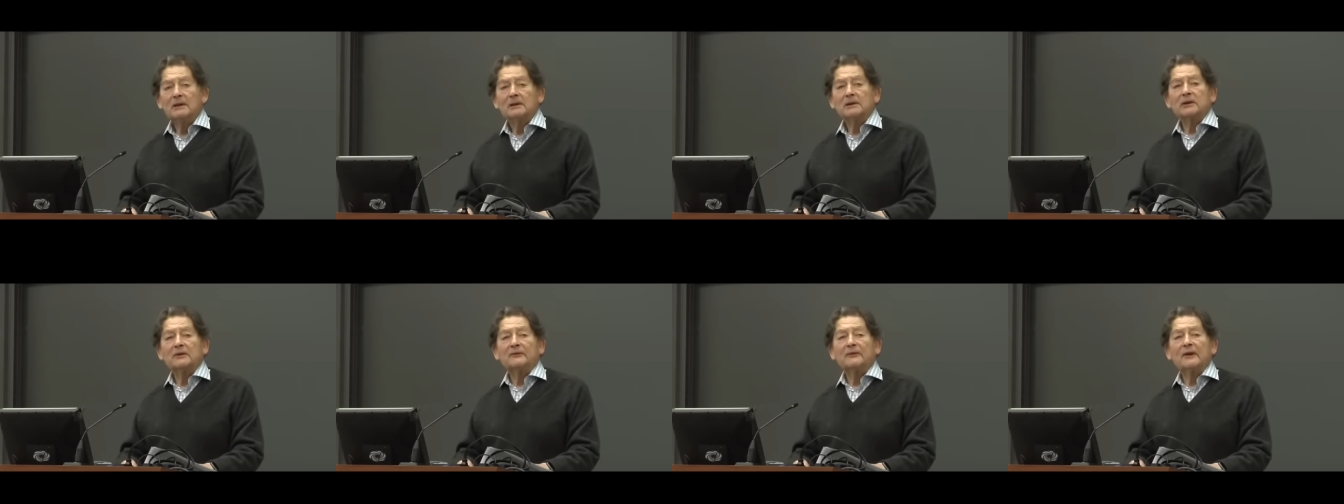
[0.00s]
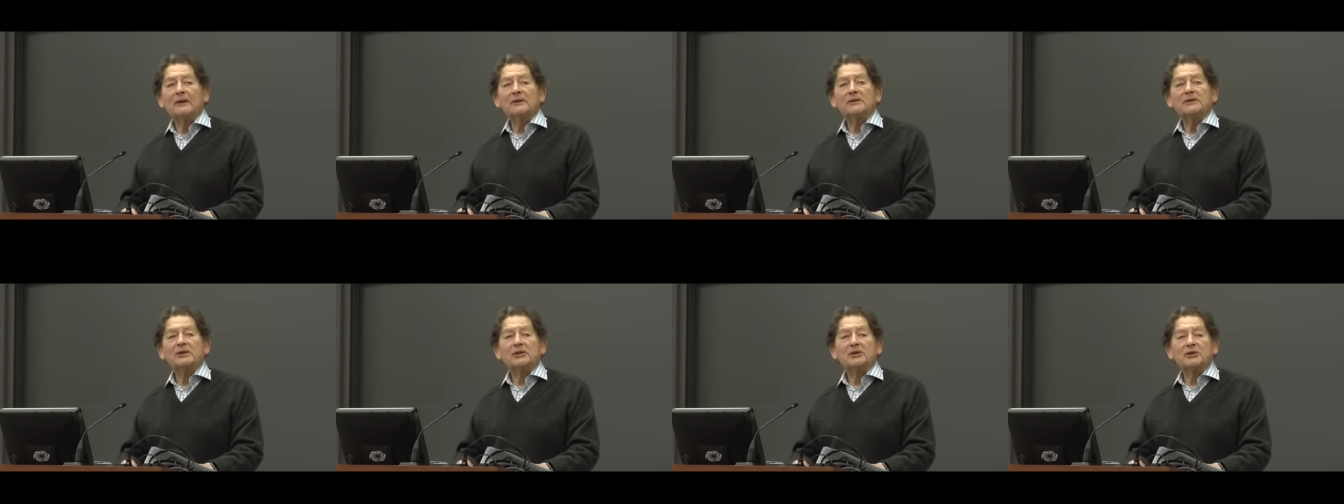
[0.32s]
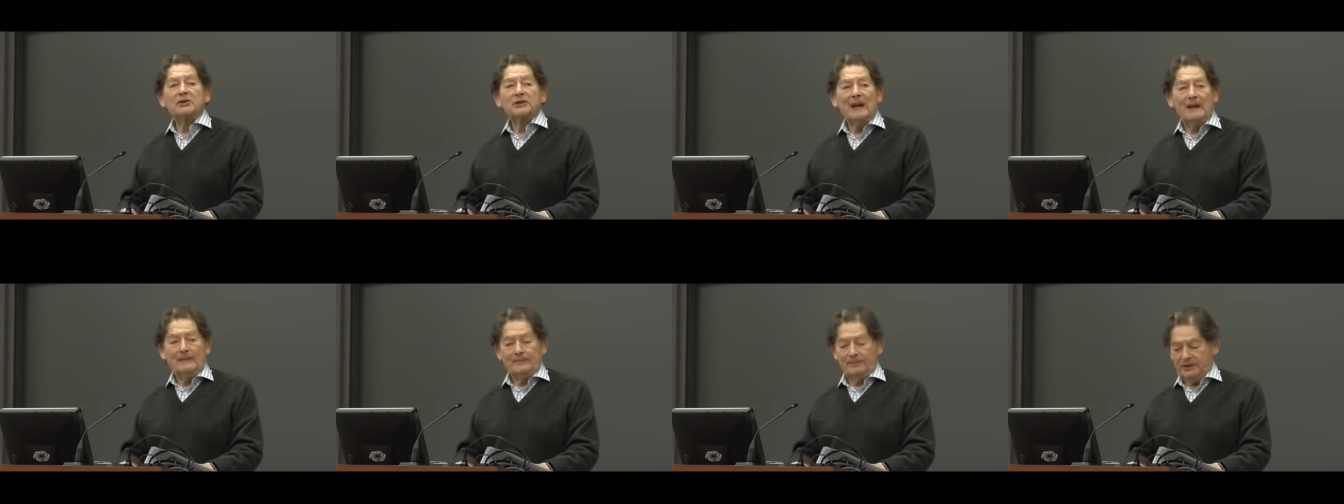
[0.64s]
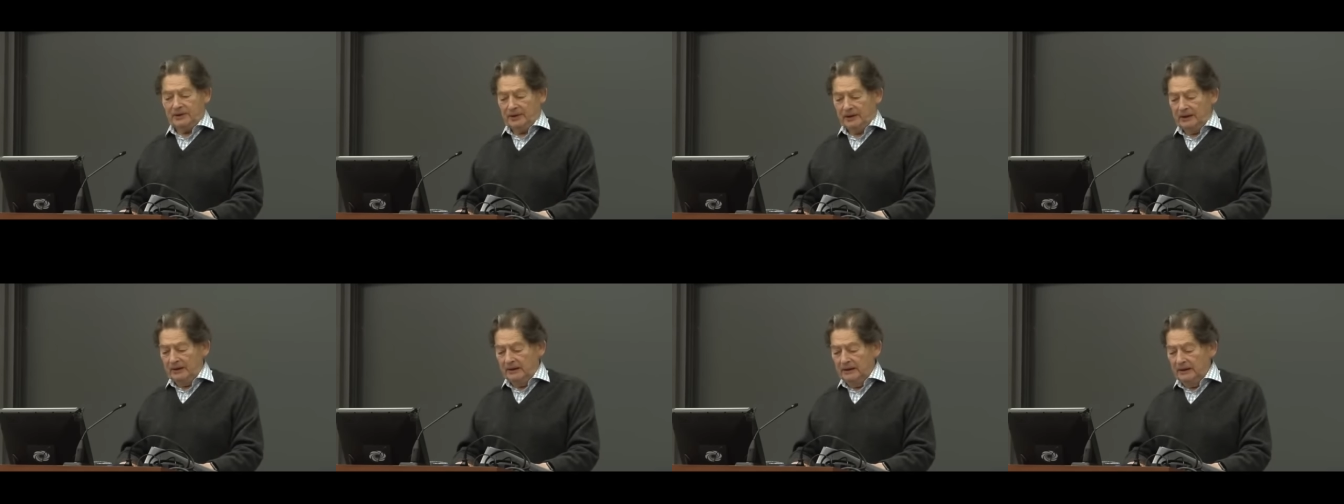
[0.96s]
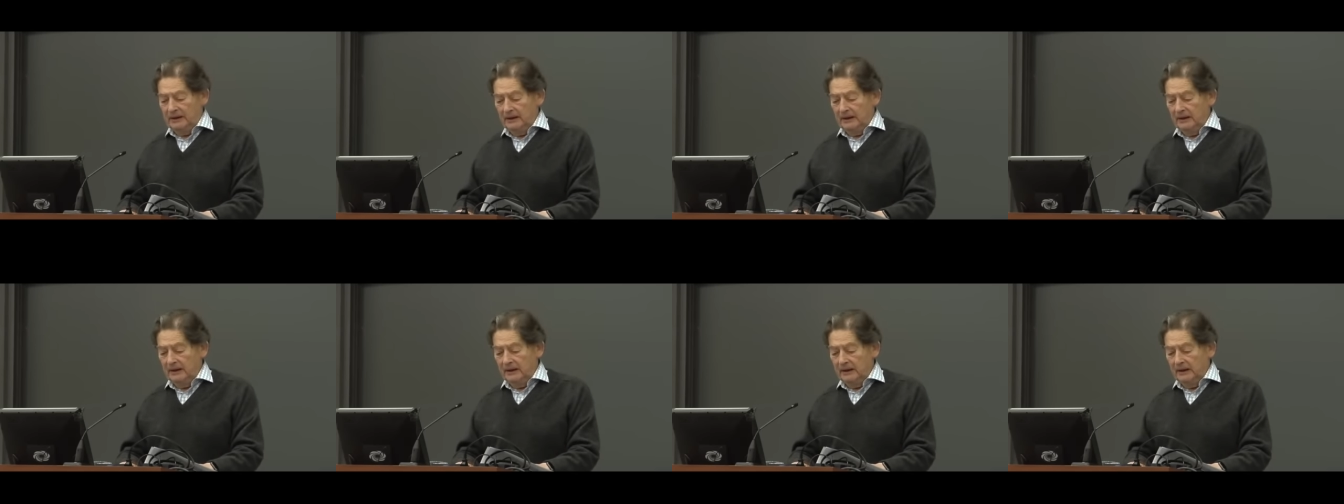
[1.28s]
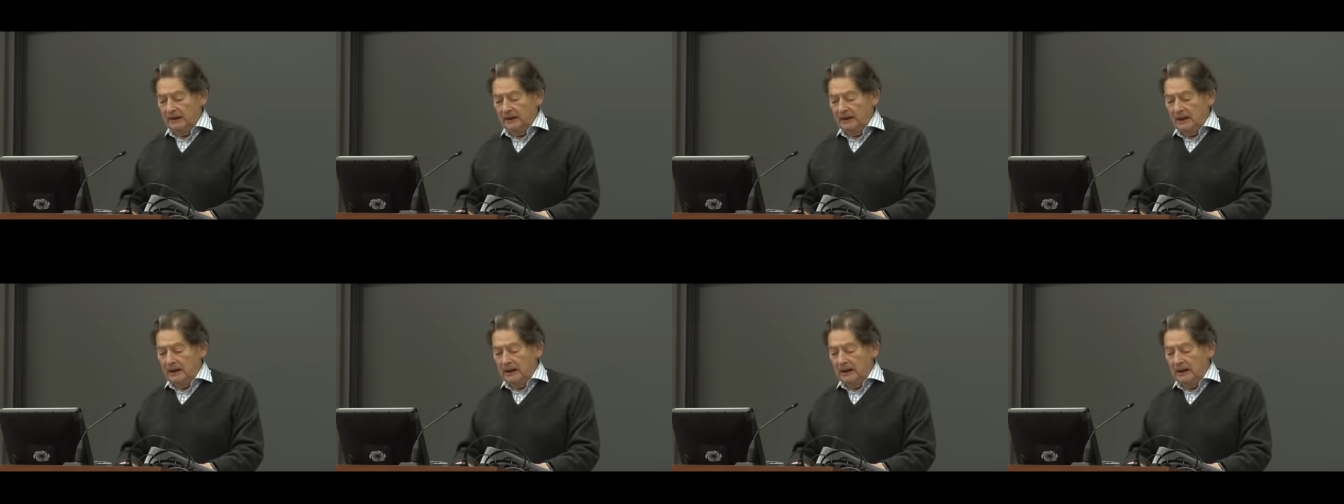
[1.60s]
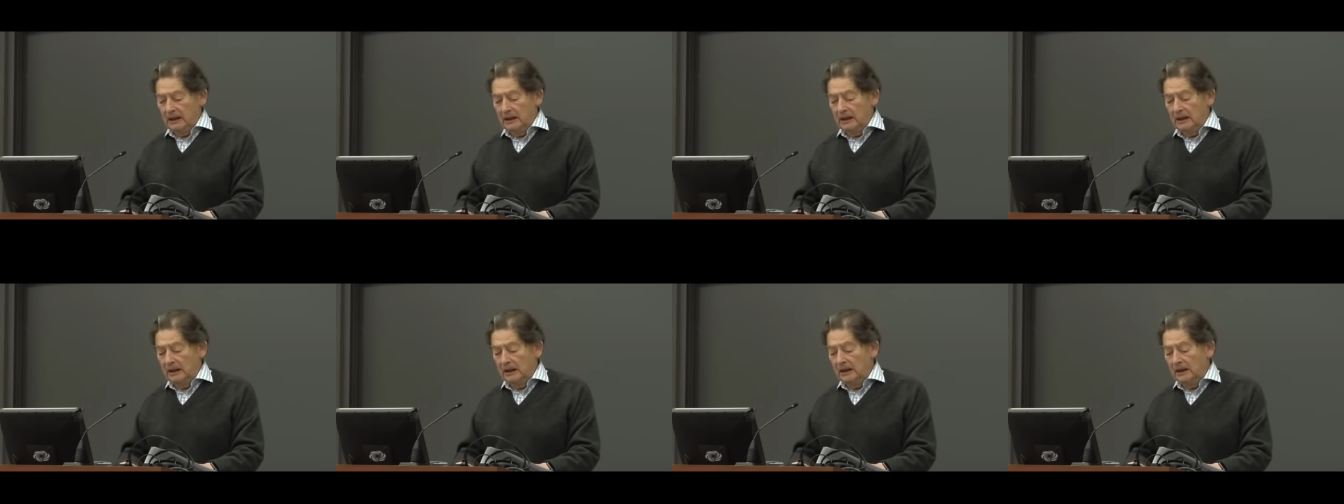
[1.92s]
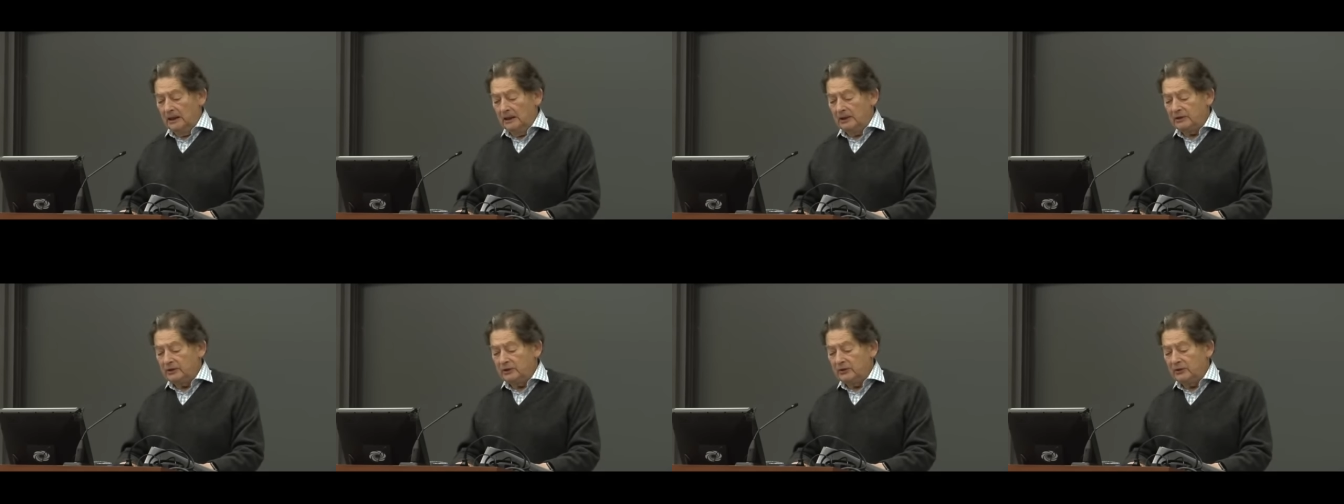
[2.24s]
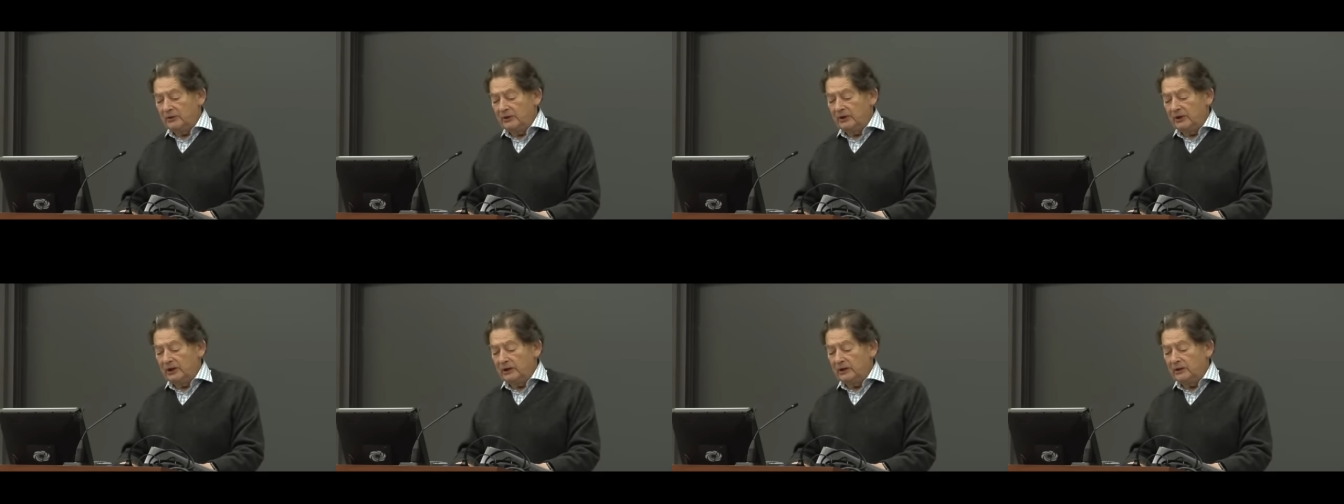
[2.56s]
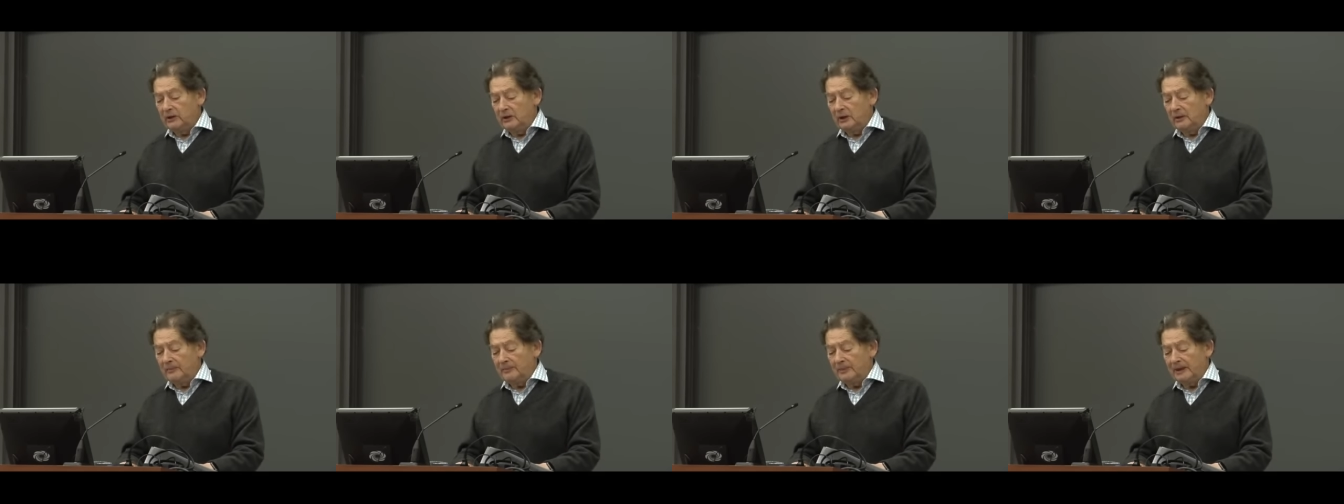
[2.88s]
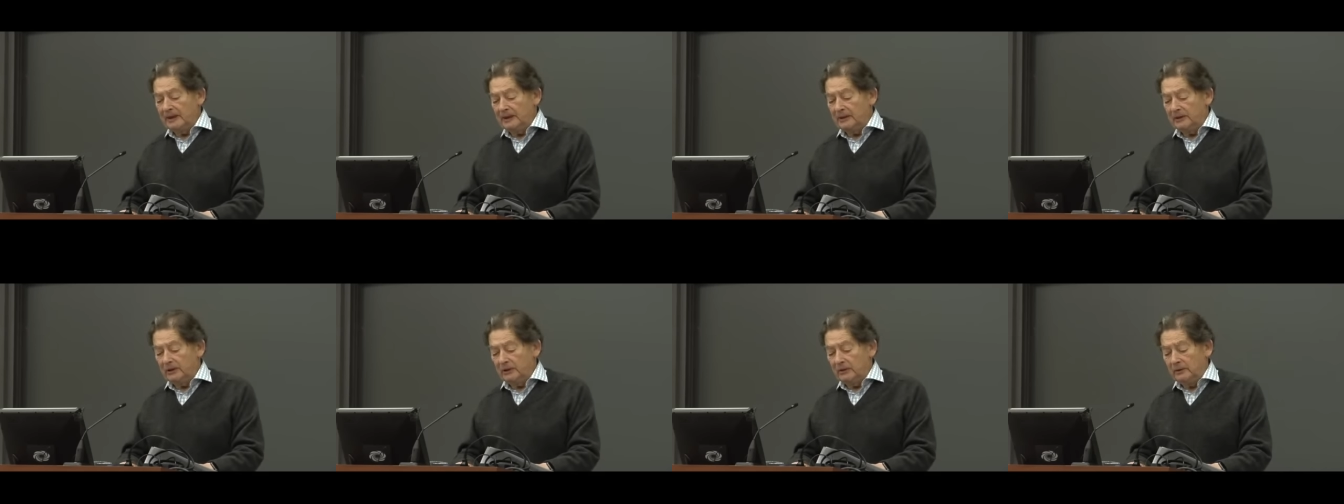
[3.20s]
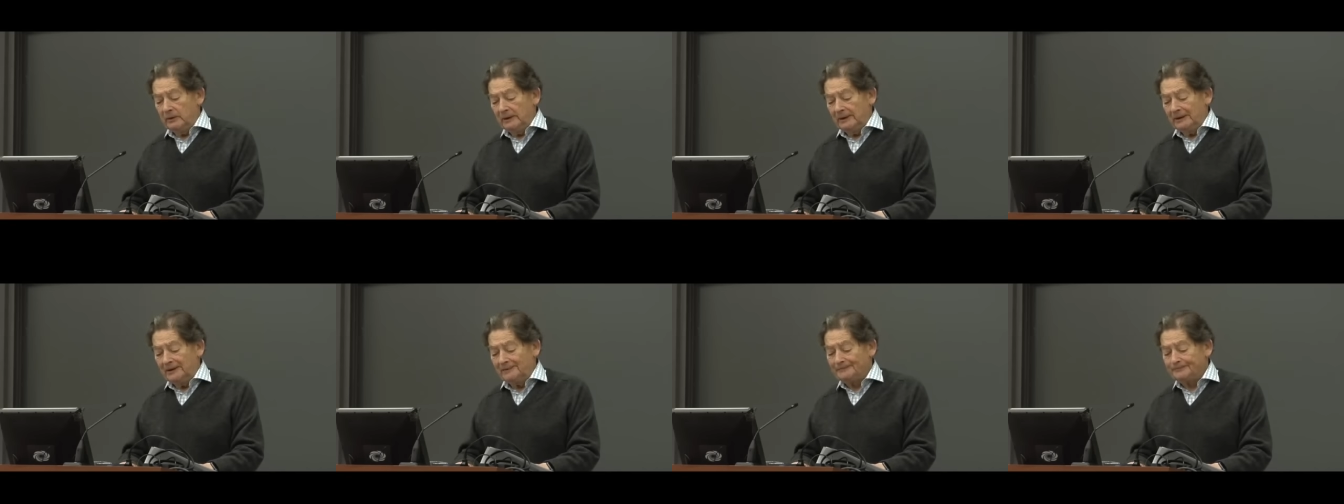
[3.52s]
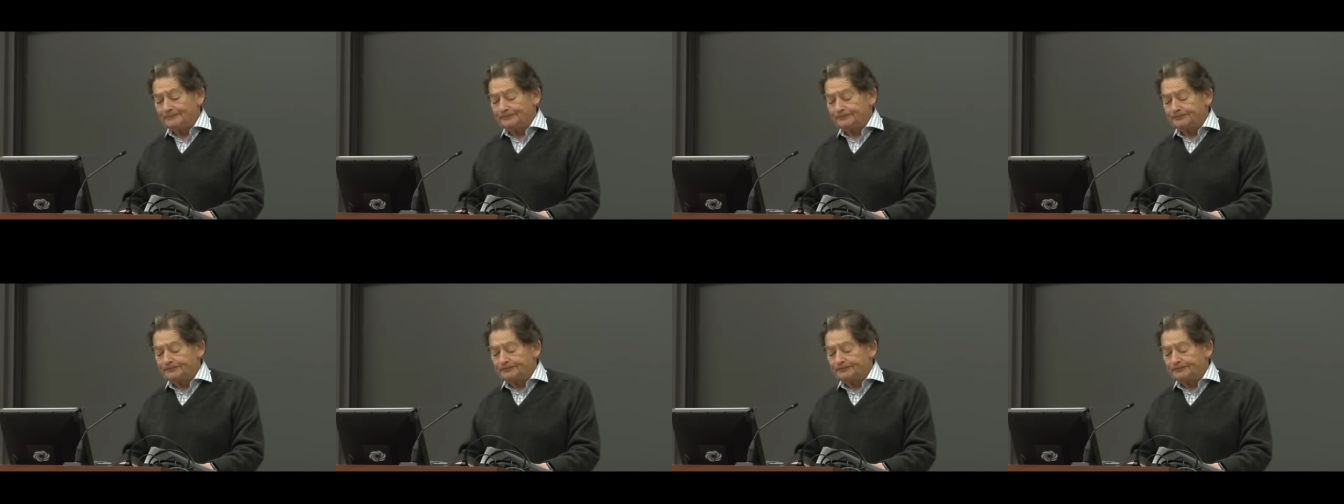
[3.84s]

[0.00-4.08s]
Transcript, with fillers: devotes a chapter uh, to the European Union.